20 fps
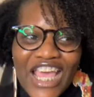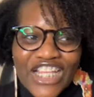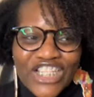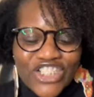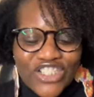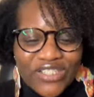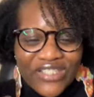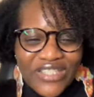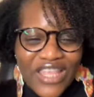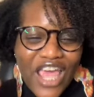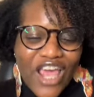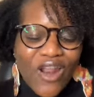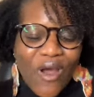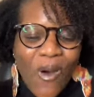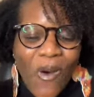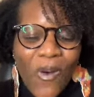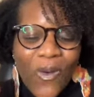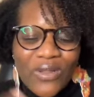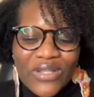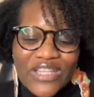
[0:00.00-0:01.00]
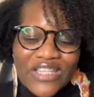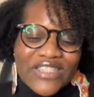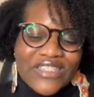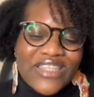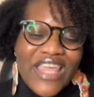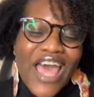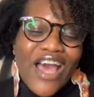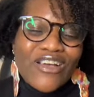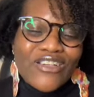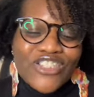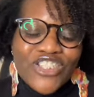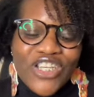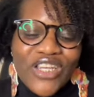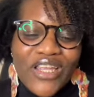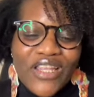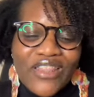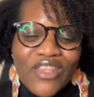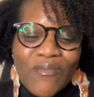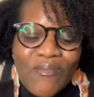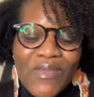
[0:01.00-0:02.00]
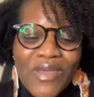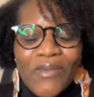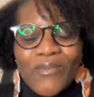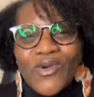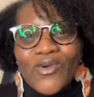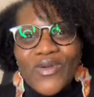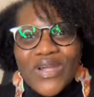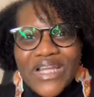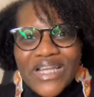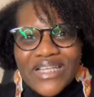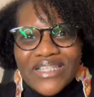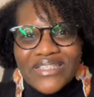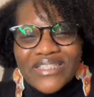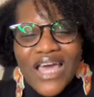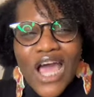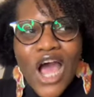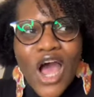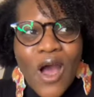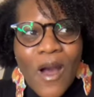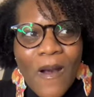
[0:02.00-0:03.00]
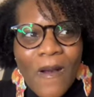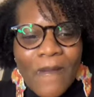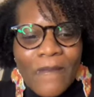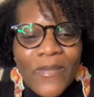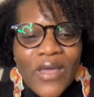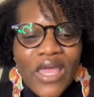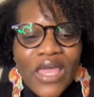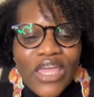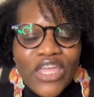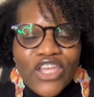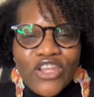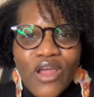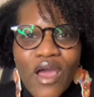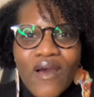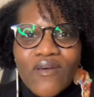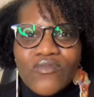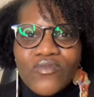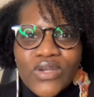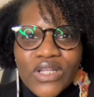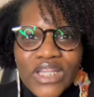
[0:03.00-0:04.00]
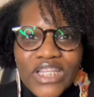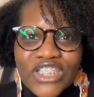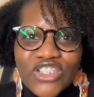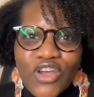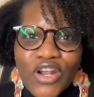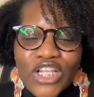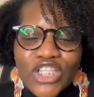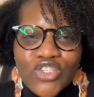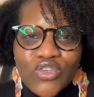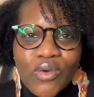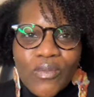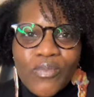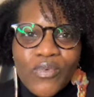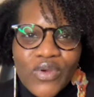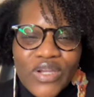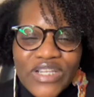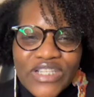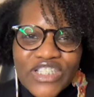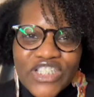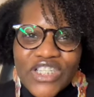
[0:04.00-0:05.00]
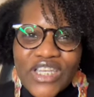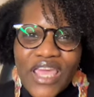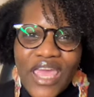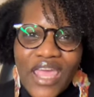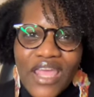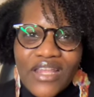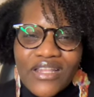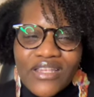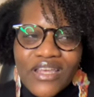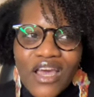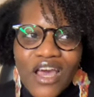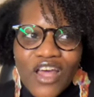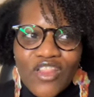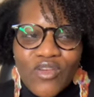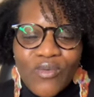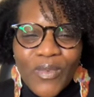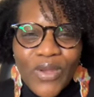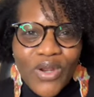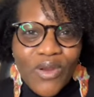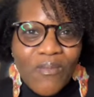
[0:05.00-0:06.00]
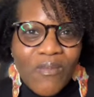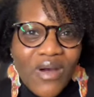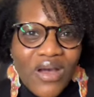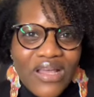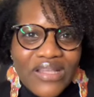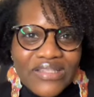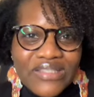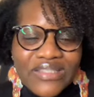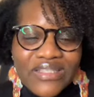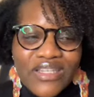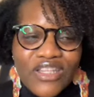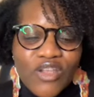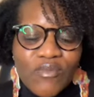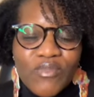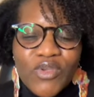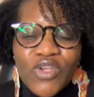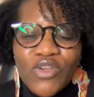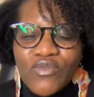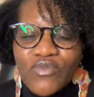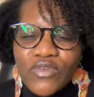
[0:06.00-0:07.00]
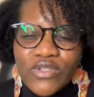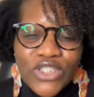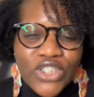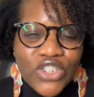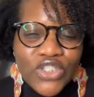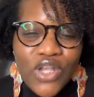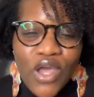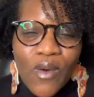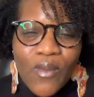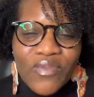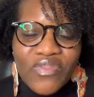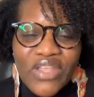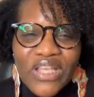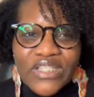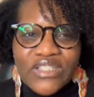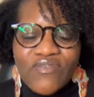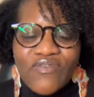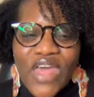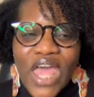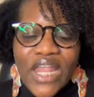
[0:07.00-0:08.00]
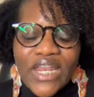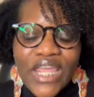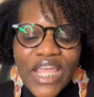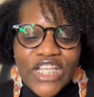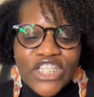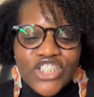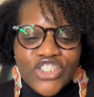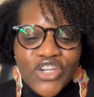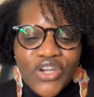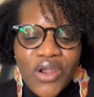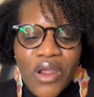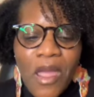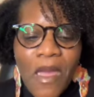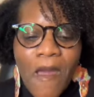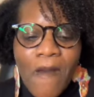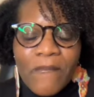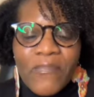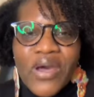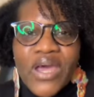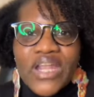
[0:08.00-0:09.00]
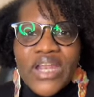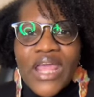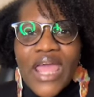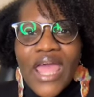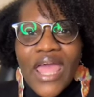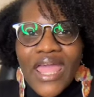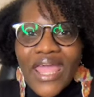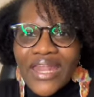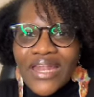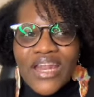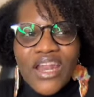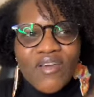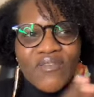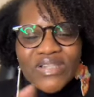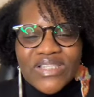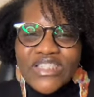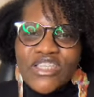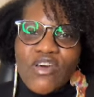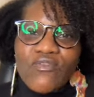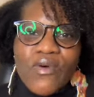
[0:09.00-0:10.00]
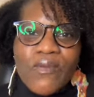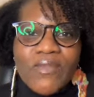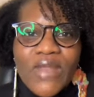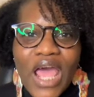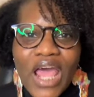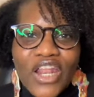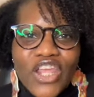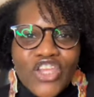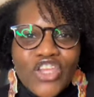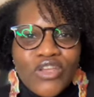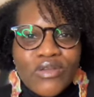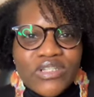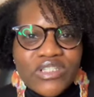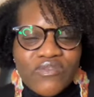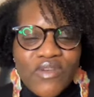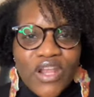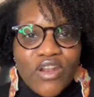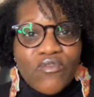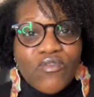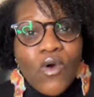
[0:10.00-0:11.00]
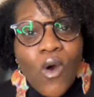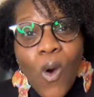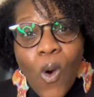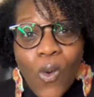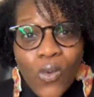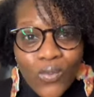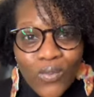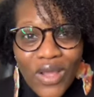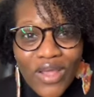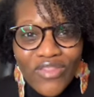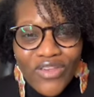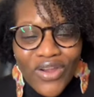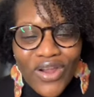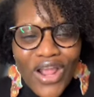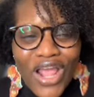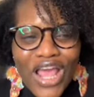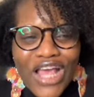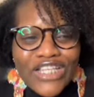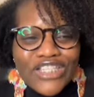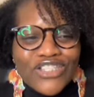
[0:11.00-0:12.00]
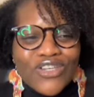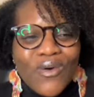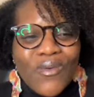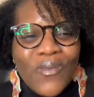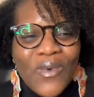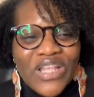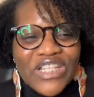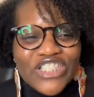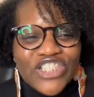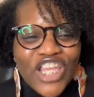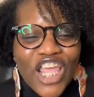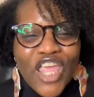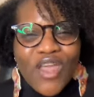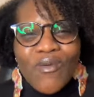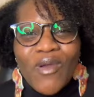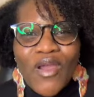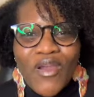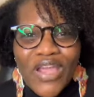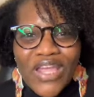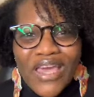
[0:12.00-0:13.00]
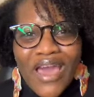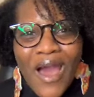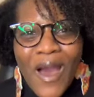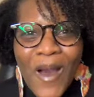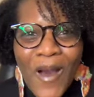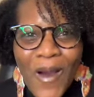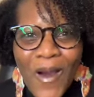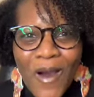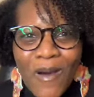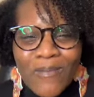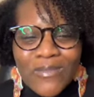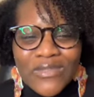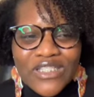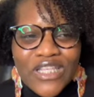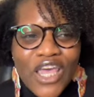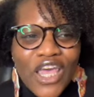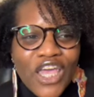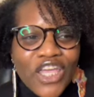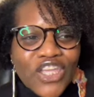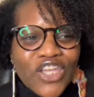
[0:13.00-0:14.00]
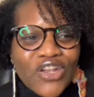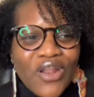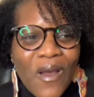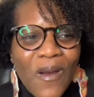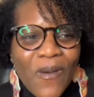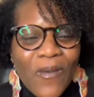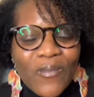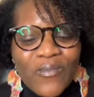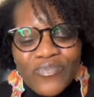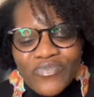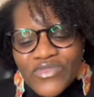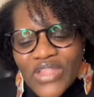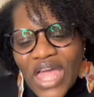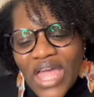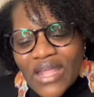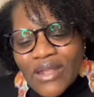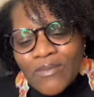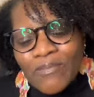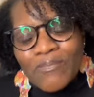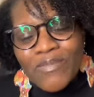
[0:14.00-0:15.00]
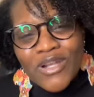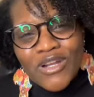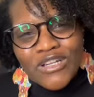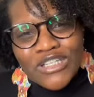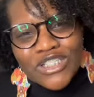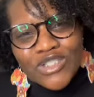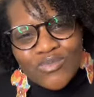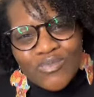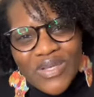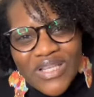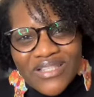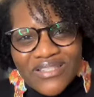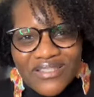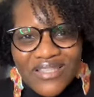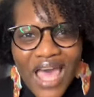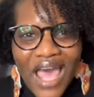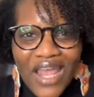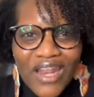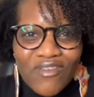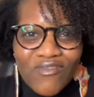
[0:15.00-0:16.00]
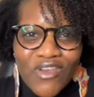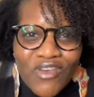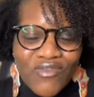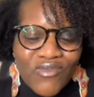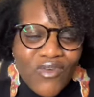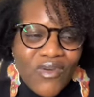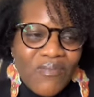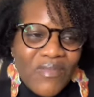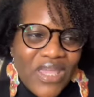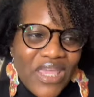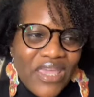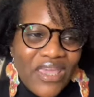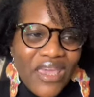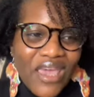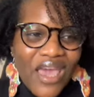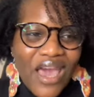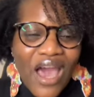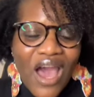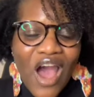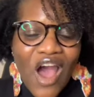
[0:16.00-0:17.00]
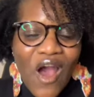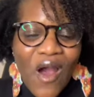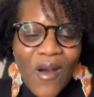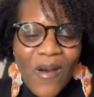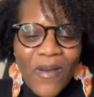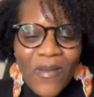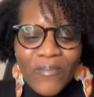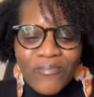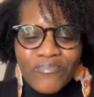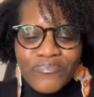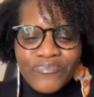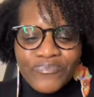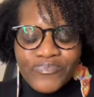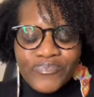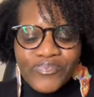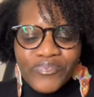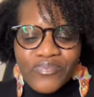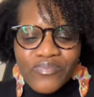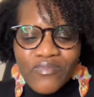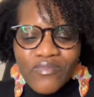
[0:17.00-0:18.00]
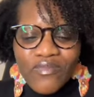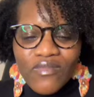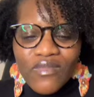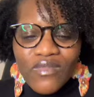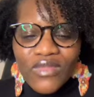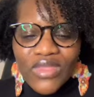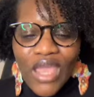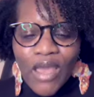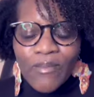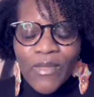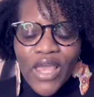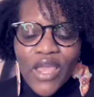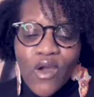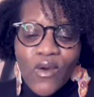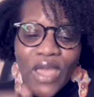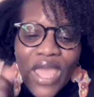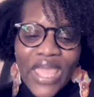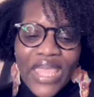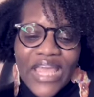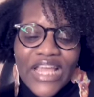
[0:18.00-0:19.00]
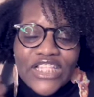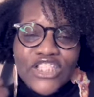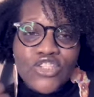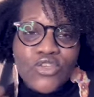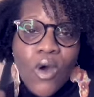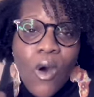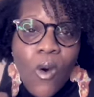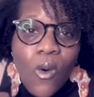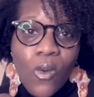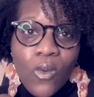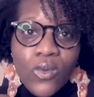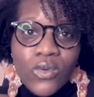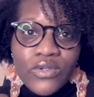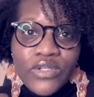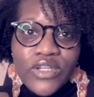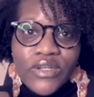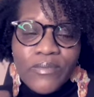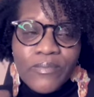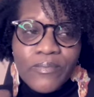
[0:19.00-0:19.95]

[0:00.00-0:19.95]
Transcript: Just that whole nostalgia and the memories. You know, I really started to appreciate the winter months and the beautiful snow and things of that nature. But in and of itself, I'm not a huge fan of cold weather. So when January comes, you know, that bittersweet side of it for me, I'm like, okay, it's cold.